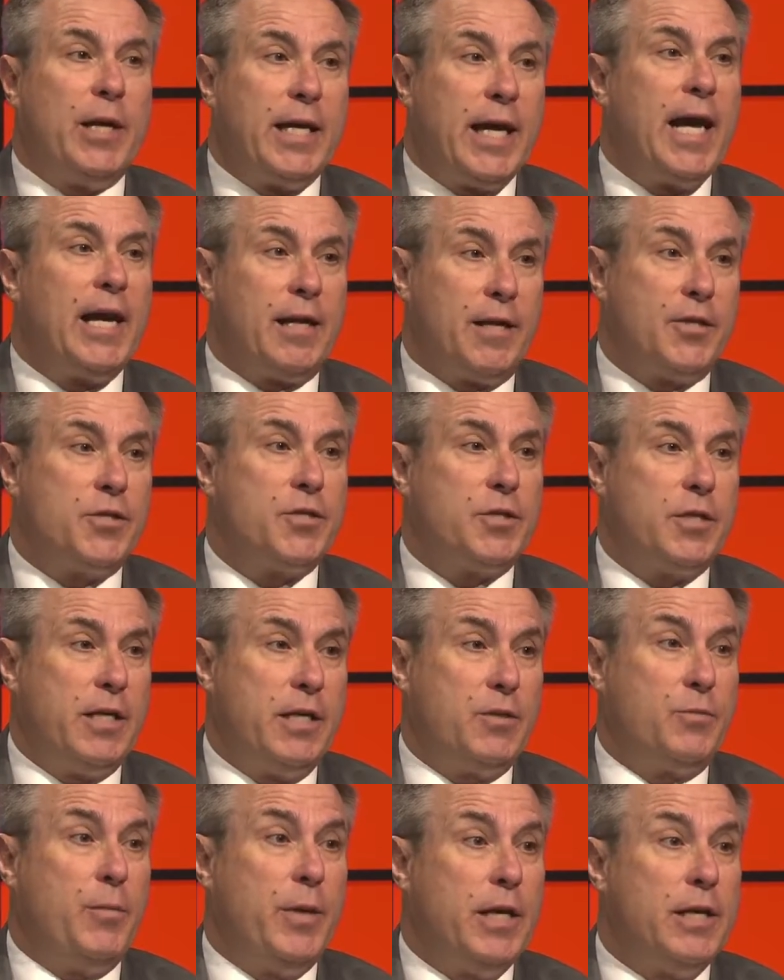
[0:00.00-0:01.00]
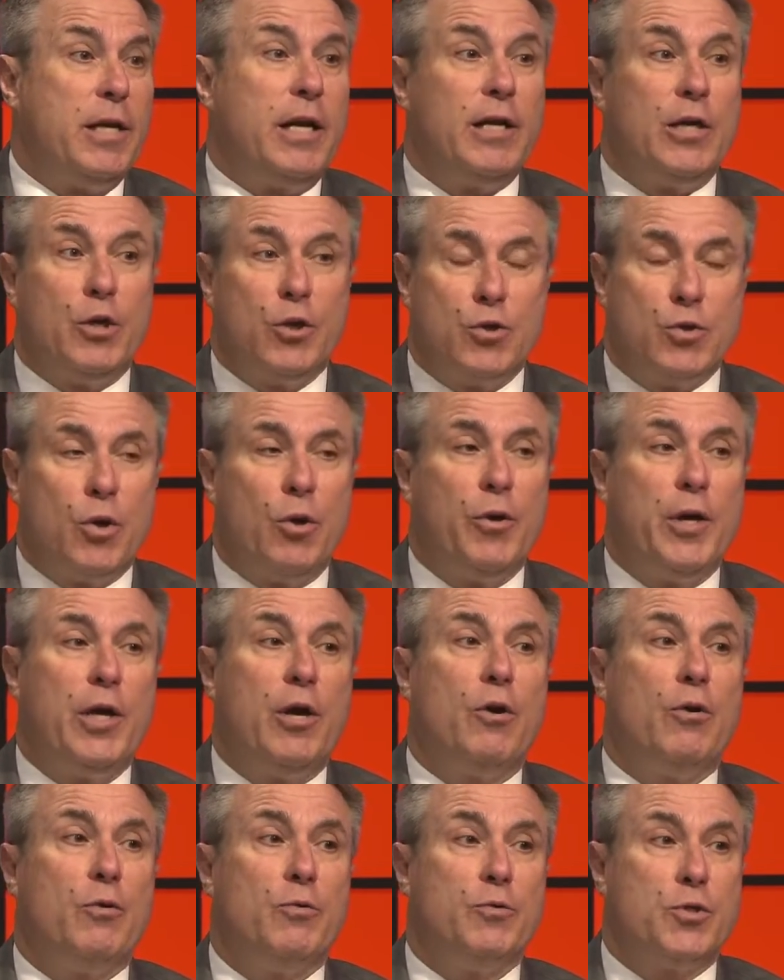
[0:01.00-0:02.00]
catalyst has been controlling
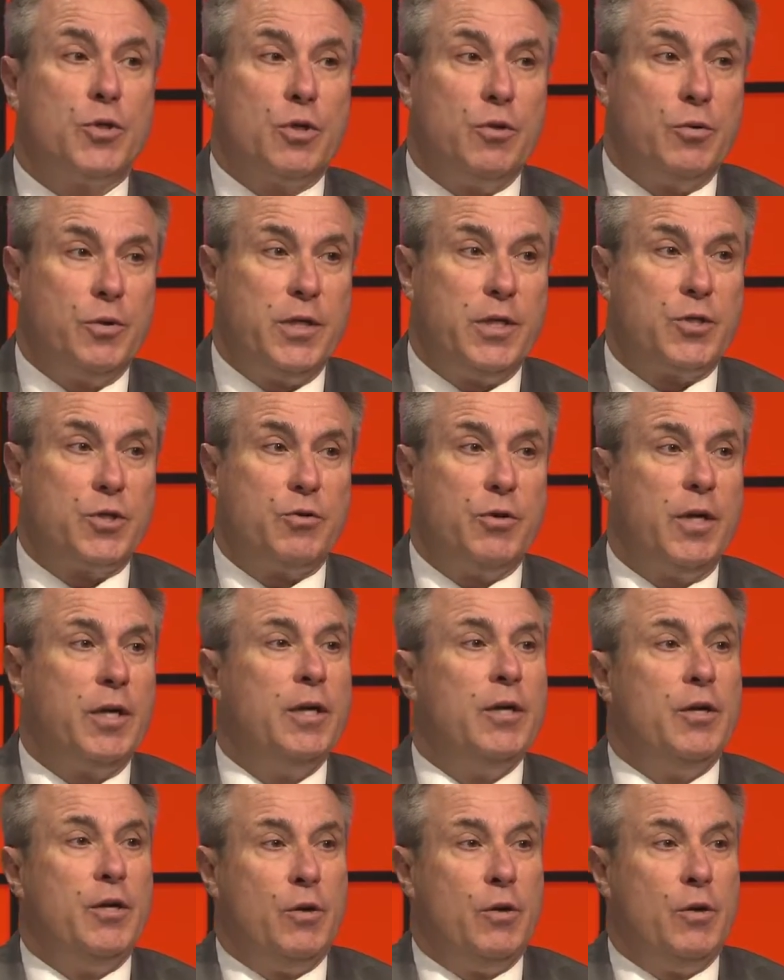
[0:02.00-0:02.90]
our own school district.